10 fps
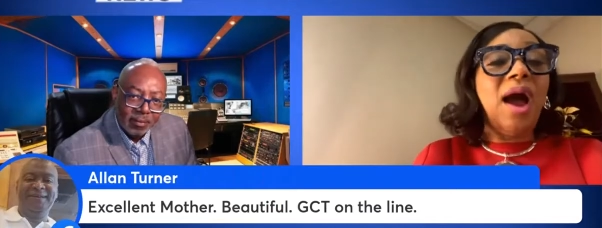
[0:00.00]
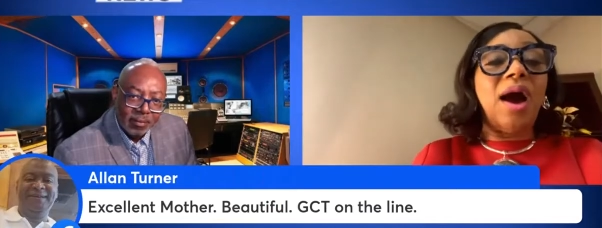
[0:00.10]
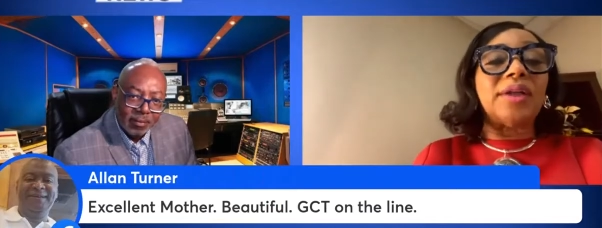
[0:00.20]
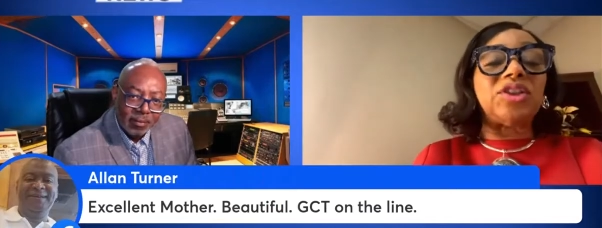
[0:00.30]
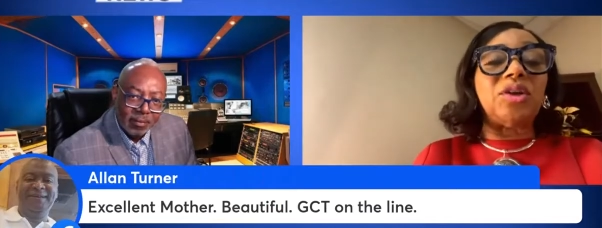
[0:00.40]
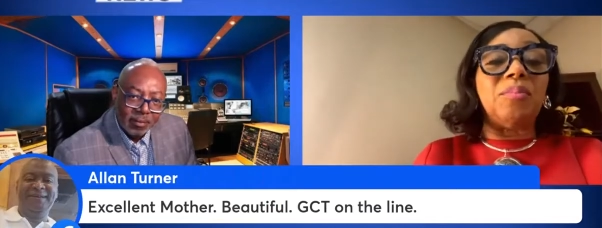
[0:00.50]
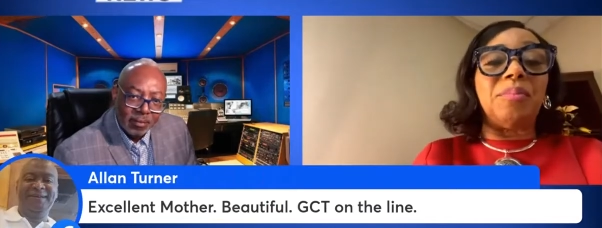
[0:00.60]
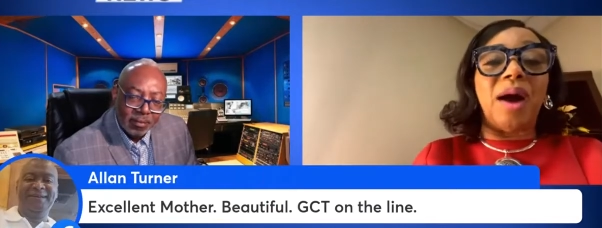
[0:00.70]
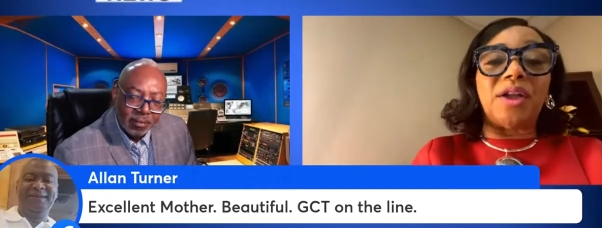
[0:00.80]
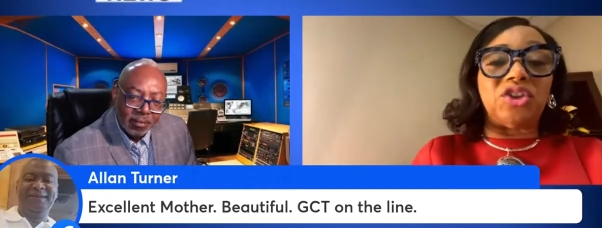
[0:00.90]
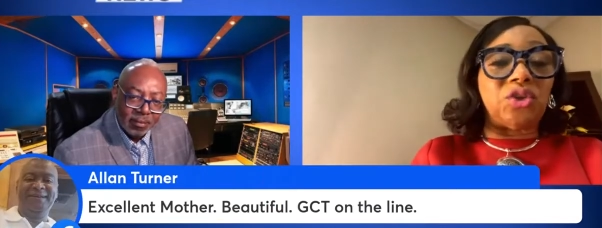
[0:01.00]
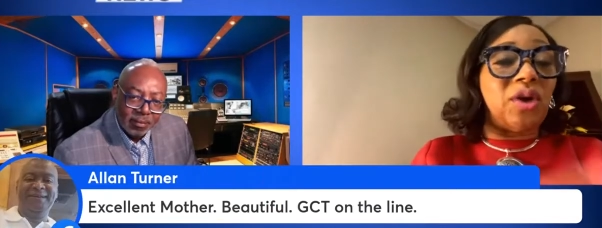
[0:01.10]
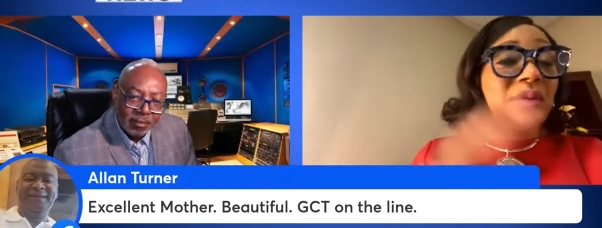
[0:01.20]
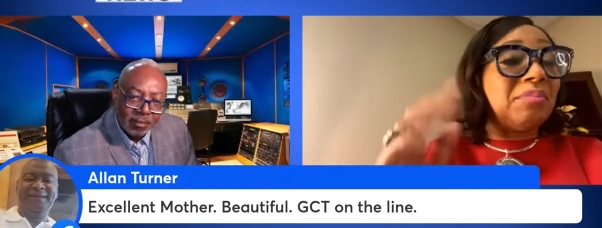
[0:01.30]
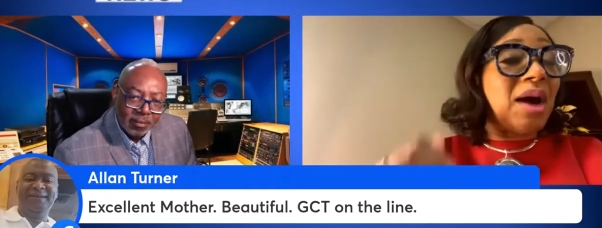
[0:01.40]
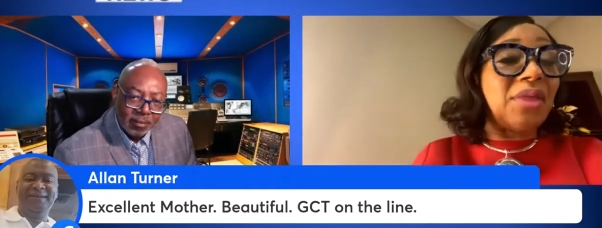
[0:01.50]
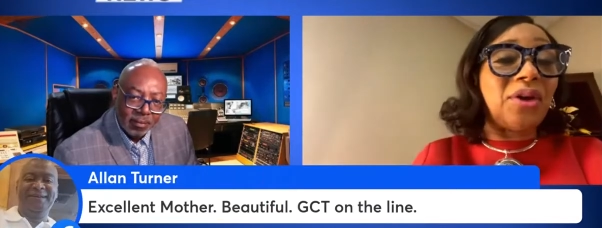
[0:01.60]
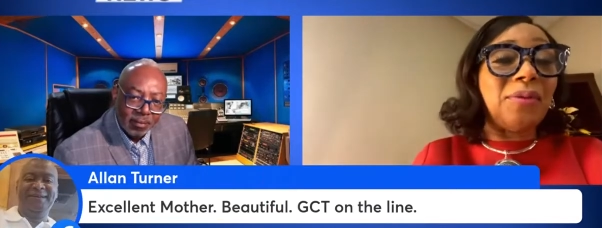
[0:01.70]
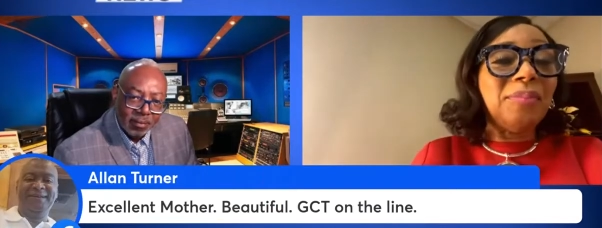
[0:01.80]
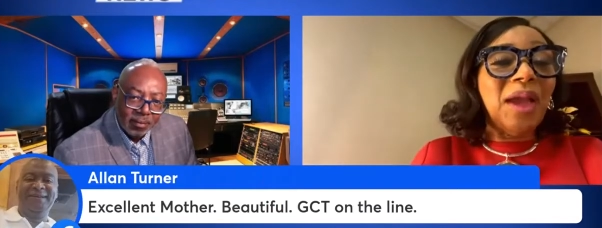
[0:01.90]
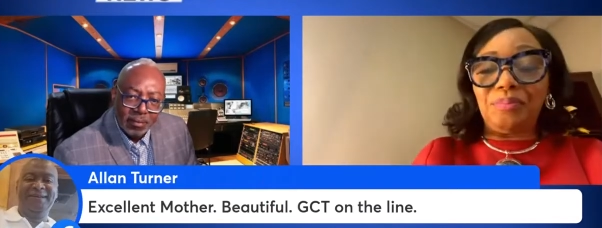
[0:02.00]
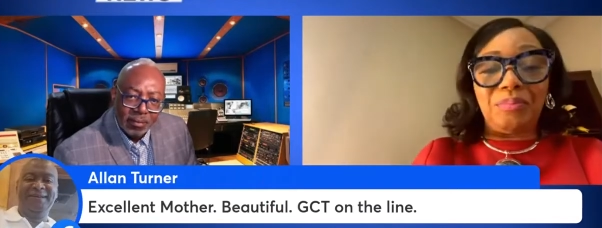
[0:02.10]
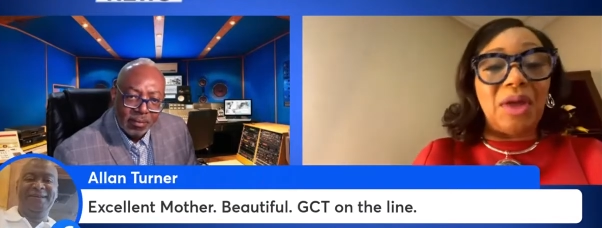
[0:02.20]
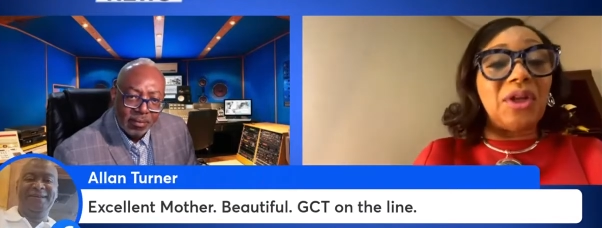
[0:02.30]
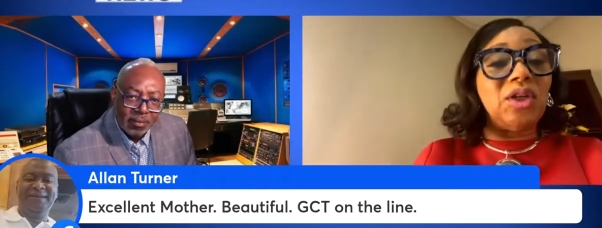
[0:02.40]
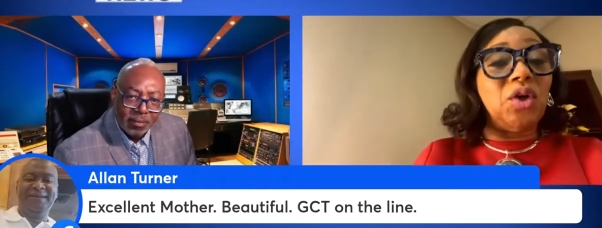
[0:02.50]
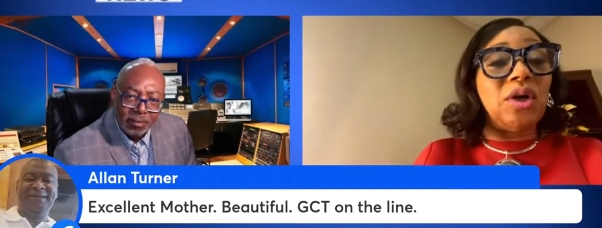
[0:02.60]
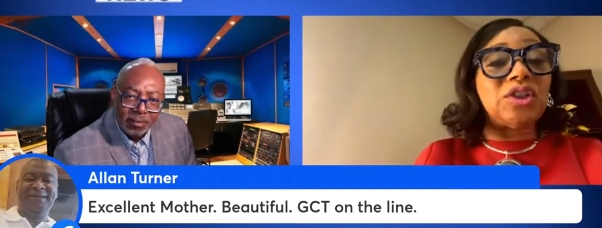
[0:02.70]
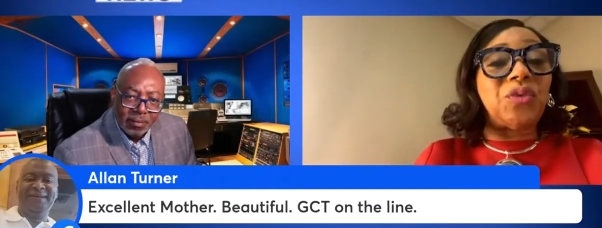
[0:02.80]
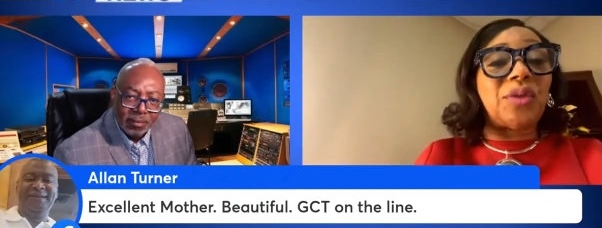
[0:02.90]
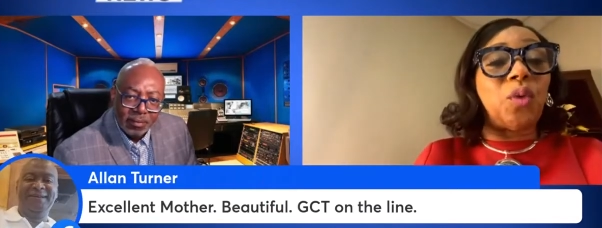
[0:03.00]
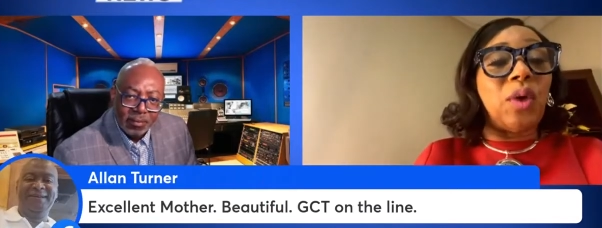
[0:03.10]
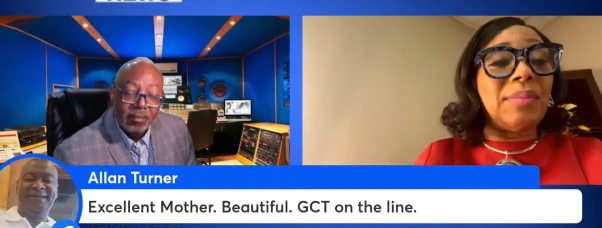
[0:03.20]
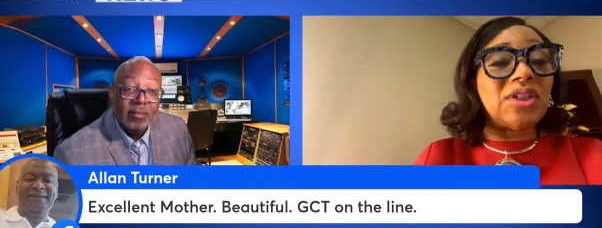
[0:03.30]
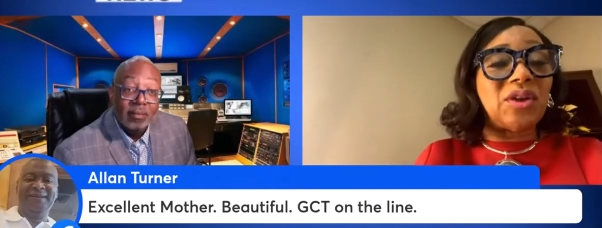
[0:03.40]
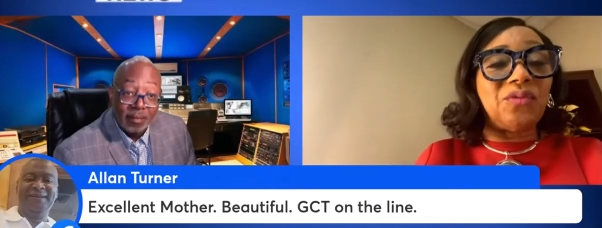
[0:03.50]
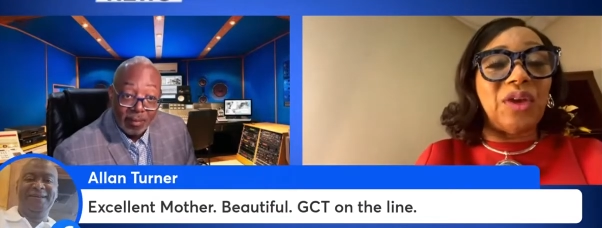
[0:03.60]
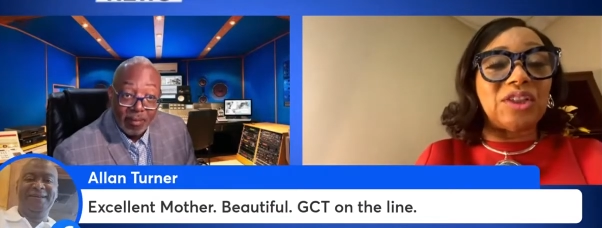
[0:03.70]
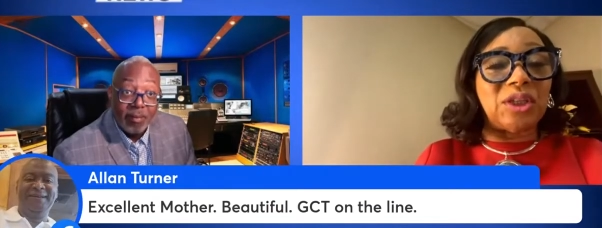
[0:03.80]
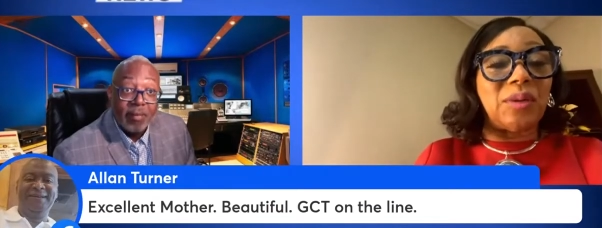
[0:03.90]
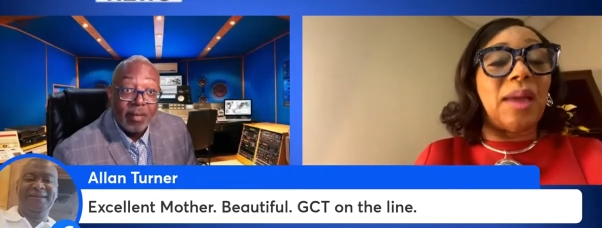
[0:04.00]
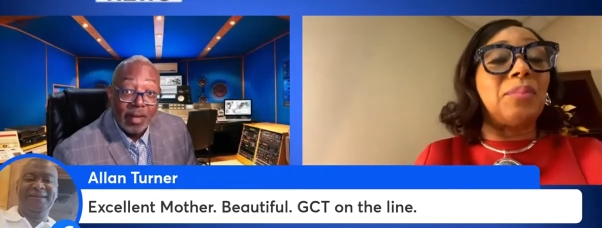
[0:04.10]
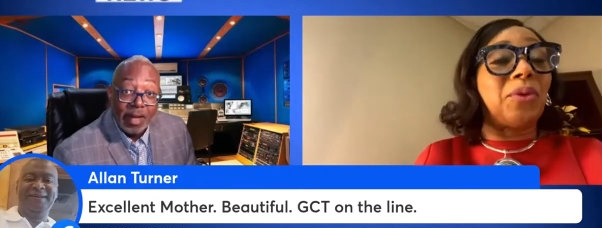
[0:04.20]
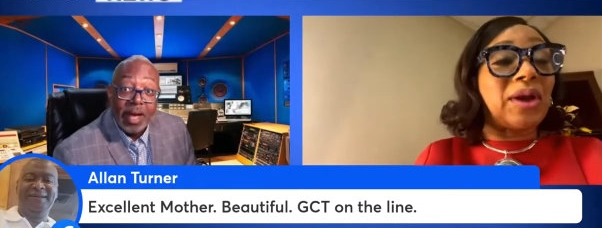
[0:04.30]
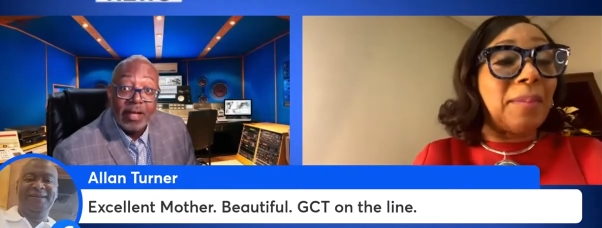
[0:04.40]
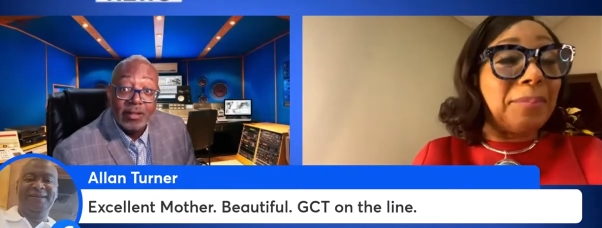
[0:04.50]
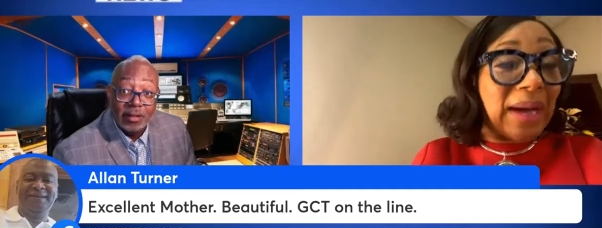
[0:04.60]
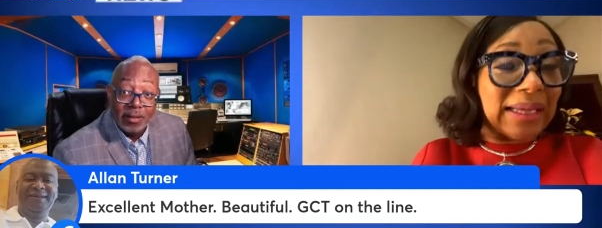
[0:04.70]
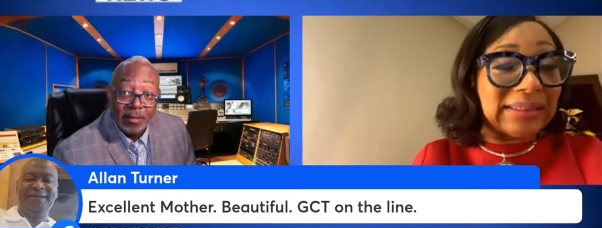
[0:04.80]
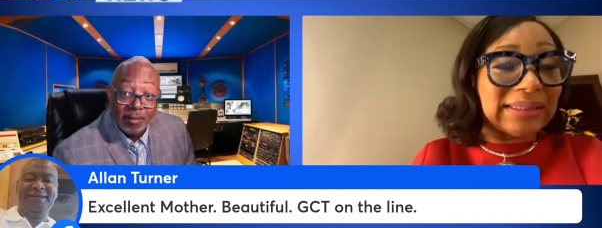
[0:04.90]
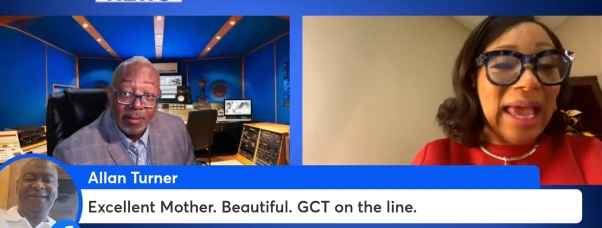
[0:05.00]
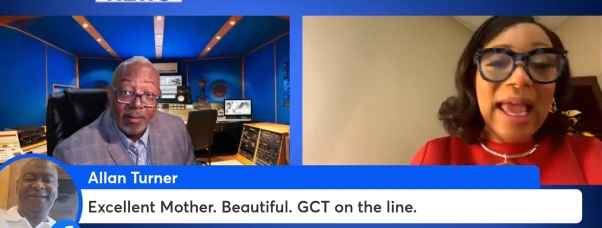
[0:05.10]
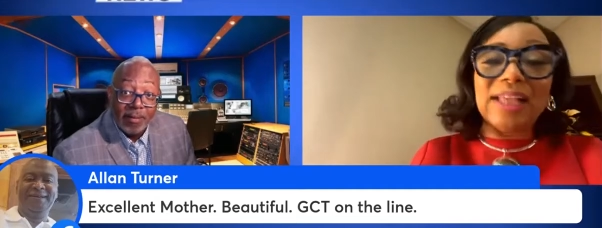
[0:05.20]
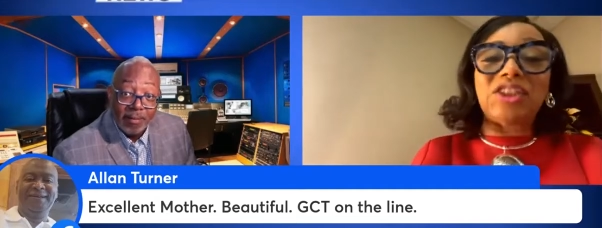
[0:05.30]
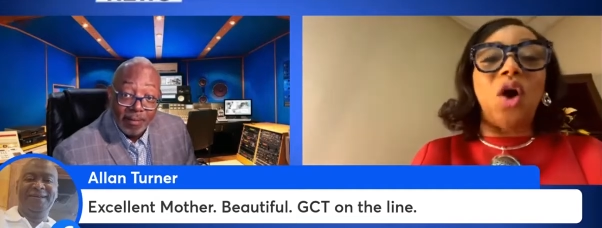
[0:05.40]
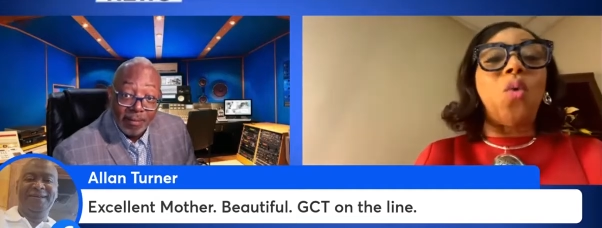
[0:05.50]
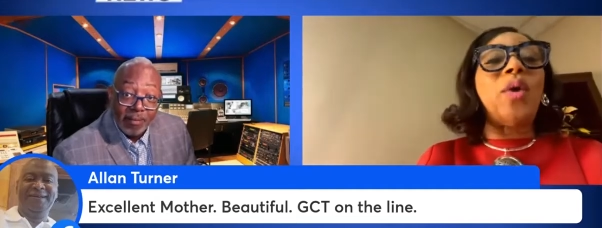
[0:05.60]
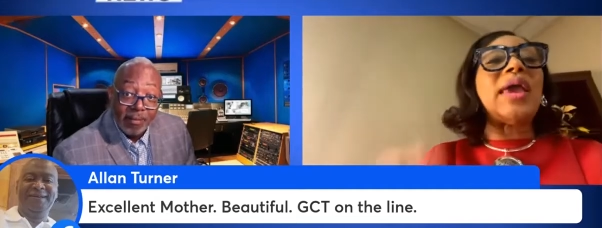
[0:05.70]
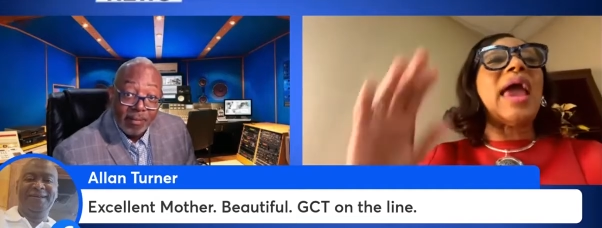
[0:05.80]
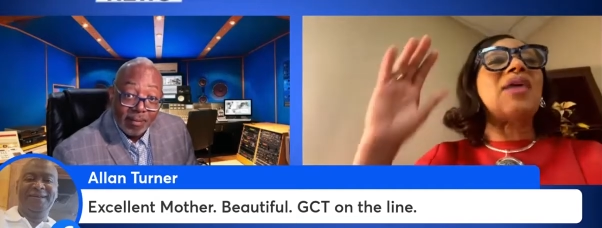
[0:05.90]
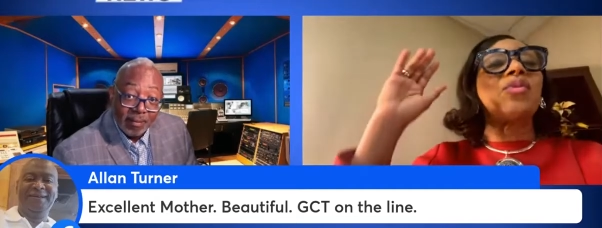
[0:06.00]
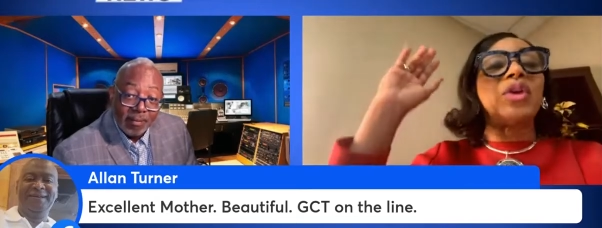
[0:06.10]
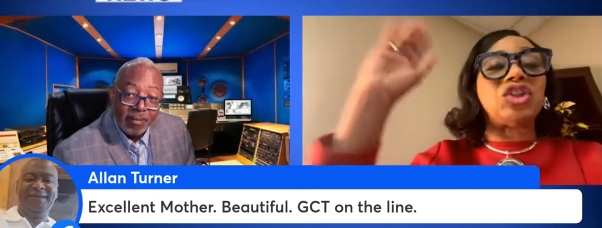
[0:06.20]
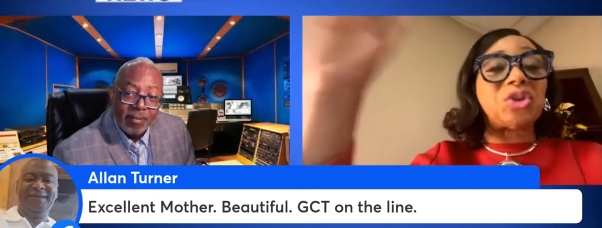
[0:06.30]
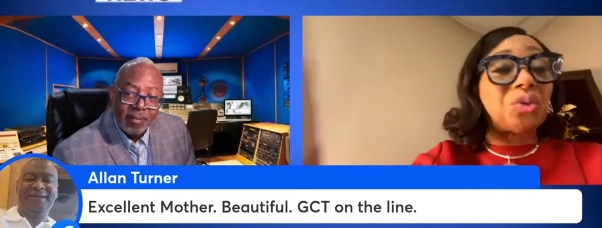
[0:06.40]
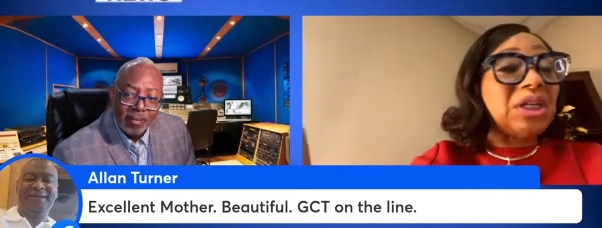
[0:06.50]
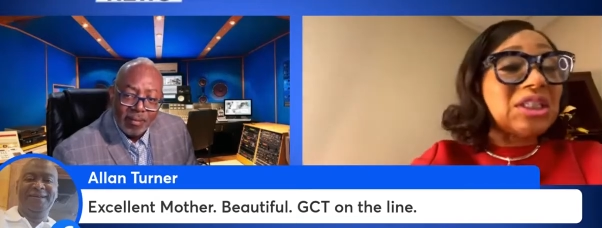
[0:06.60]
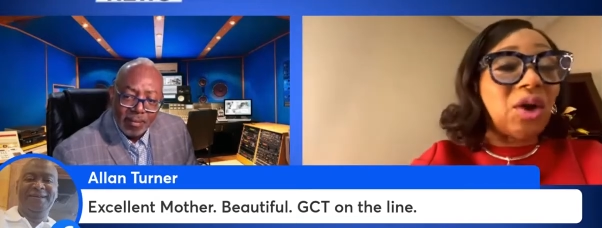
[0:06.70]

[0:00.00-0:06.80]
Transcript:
Speaker 1: uh, to uh, join Mother Mother Lewis for the Women's Convention and bring yes. a bus. And so we have retreats